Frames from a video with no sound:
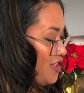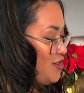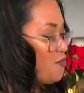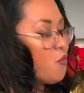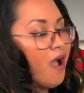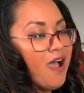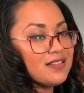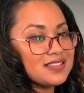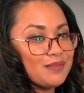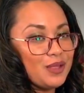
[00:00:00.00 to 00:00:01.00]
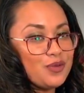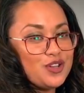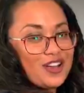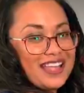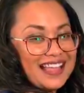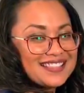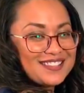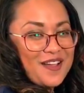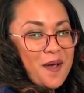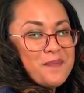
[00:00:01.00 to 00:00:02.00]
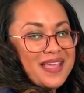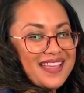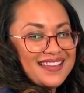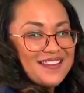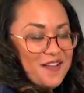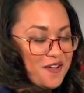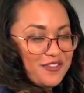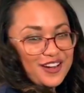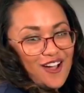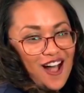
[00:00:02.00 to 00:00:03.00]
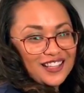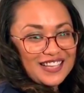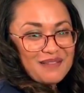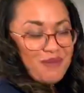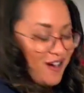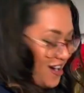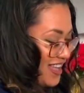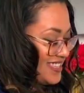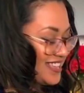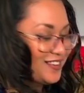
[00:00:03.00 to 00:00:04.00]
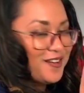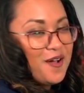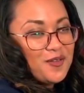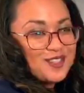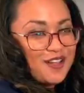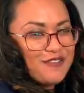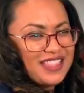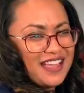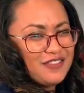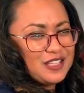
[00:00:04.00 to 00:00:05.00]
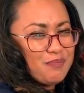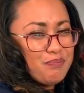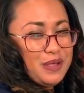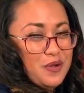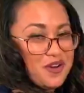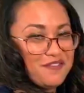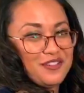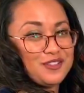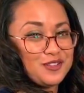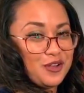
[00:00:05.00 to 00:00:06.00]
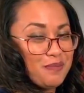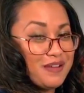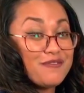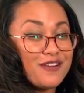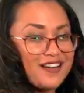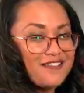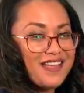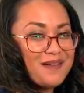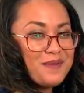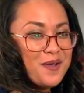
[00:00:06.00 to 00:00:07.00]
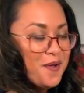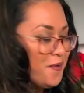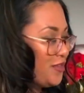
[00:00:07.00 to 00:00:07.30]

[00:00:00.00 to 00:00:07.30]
and you want something when your guests come in for your holiday party, take their coats off, and they have this beautiful soup in front of them